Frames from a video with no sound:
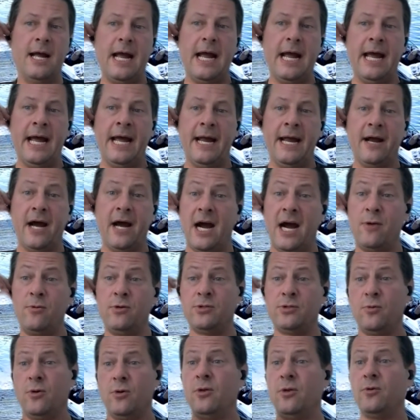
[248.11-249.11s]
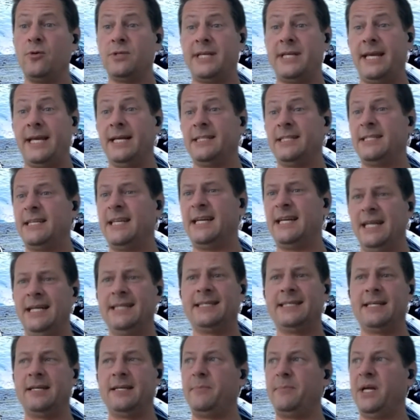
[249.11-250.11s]
And I was one of those kids. They
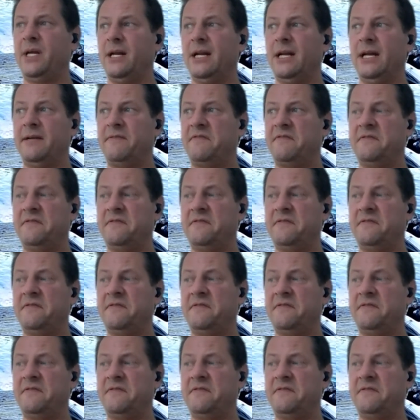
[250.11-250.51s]
listed me at like